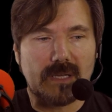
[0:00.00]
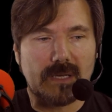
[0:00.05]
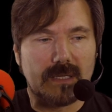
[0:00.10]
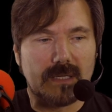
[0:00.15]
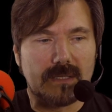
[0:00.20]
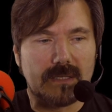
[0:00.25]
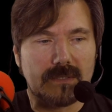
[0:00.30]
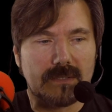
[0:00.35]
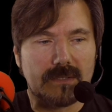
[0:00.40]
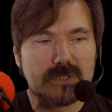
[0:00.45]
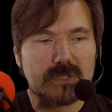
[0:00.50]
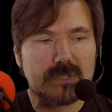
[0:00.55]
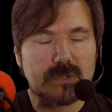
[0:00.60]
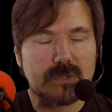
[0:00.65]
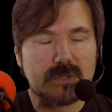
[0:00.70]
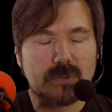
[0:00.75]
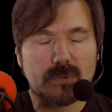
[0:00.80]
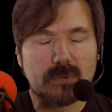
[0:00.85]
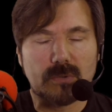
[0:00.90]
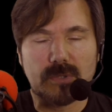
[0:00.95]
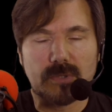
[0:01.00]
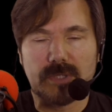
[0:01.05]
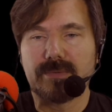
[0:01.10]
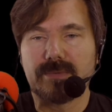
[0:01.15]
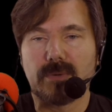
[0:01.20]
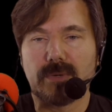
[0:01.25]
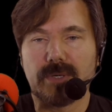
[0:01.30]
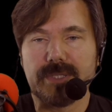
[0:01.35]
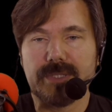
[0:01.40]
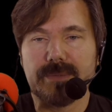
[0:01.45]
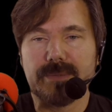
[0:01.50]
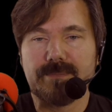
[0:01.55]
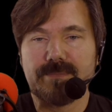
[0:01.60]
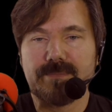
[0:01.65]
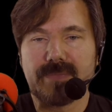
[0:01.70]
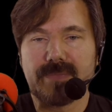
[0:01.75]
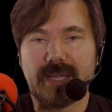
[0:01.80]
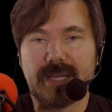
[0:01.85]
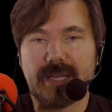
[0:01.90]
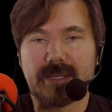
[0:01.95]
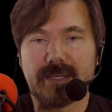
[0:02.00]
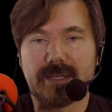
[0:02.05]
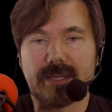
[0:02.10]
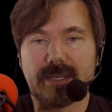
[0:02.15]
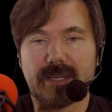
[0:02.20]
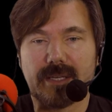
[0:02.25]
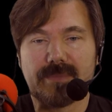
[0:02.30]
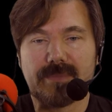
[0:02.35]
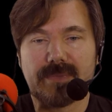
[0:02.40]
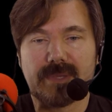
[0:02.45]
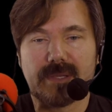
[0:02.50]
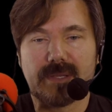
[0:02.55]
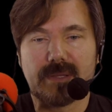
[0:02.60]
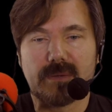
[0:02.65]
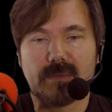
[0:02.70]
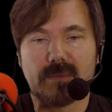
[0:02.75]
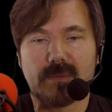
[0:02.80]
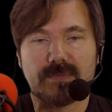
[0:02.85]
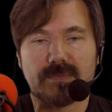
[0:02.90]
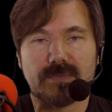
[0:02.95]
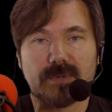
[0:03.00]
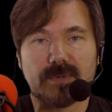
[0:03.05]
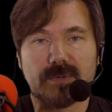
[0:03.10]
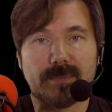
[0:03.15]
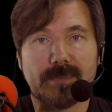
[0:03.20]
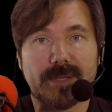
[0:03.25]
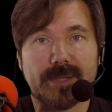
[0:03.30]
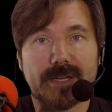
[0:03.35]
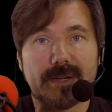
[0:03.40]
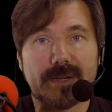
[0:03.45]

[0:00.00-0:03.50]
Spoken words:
little tutorial for you, and we'll go from there.